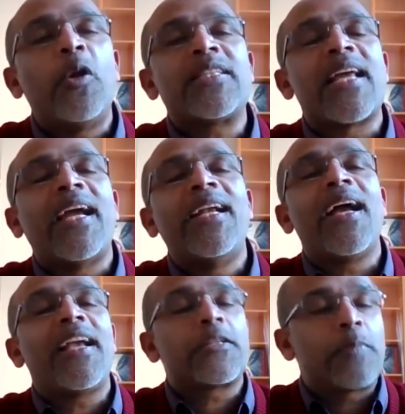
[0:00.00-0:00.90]
communist
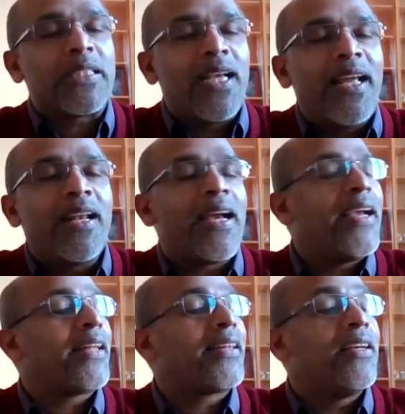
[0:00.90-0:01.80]
idea, especially in uh,